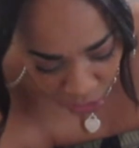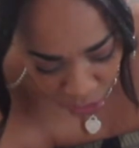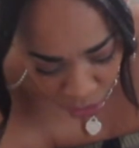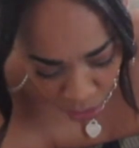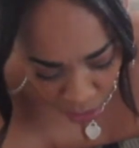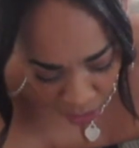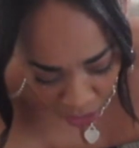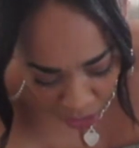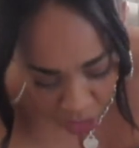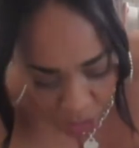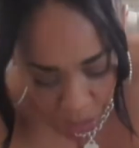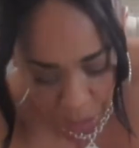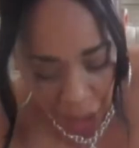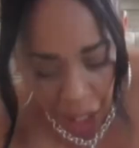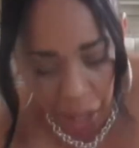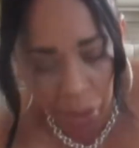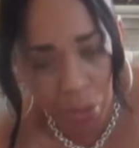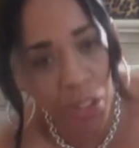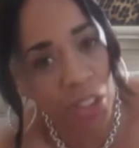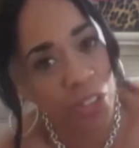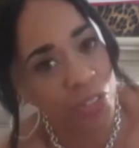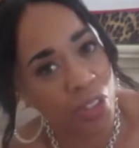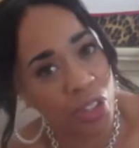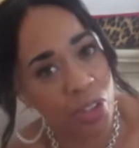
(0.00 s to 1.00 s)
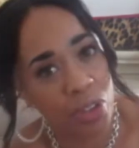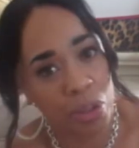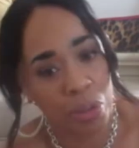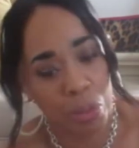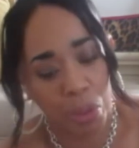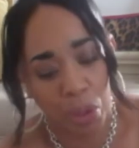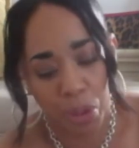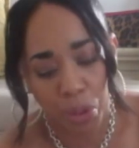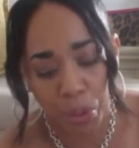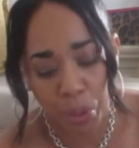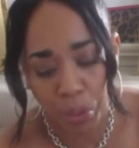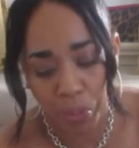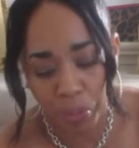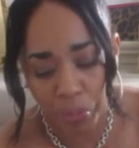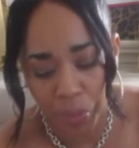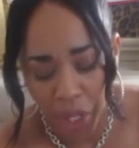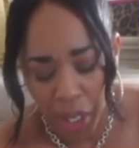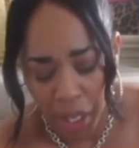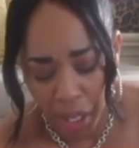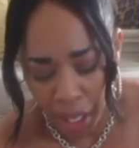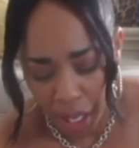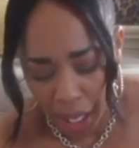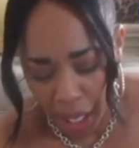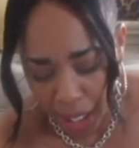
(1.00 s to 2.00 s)
200 Powers Ferry Road,
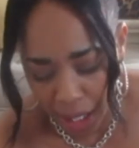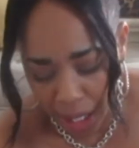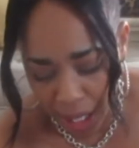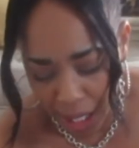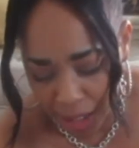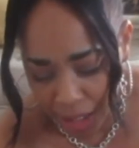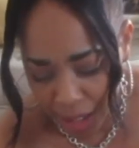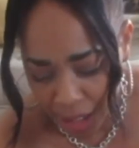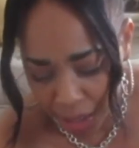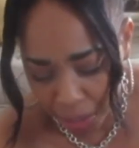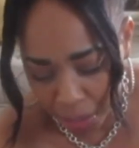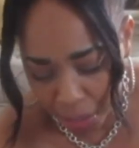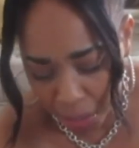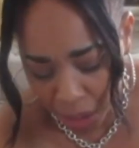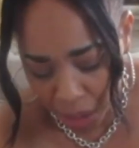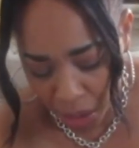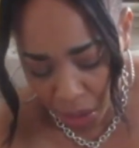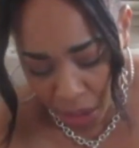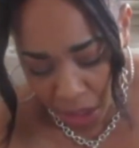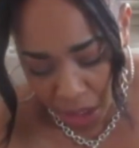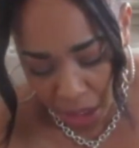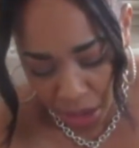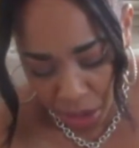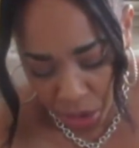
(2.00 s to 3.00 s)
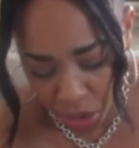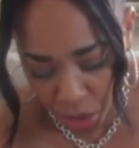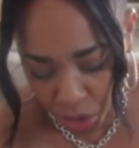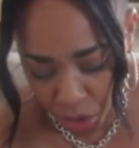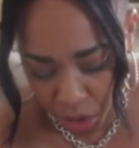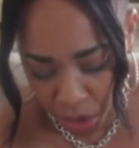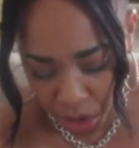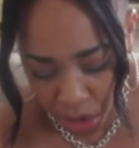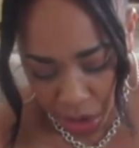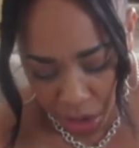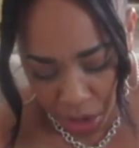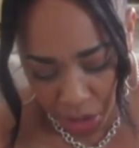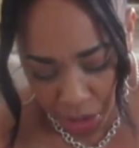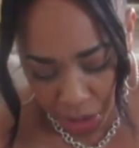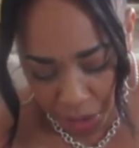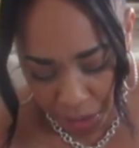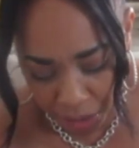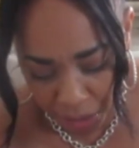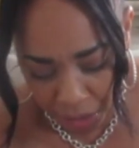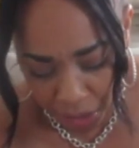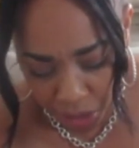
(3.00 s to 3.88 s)
and that's in Marietta, Georgia.